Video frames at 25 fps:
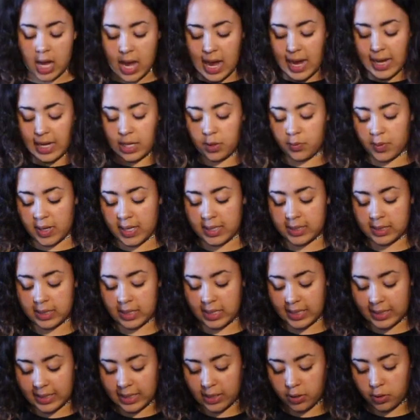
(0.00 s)
high and
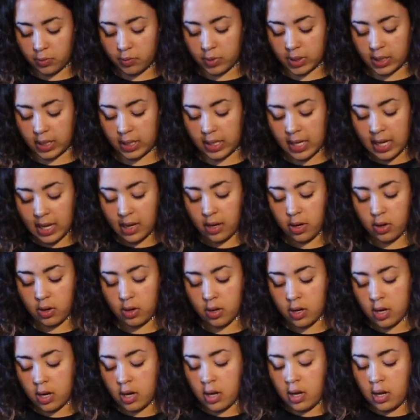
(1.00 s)
wasted and didn't really
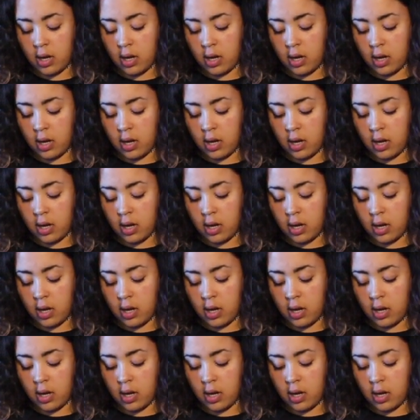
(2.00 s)
care.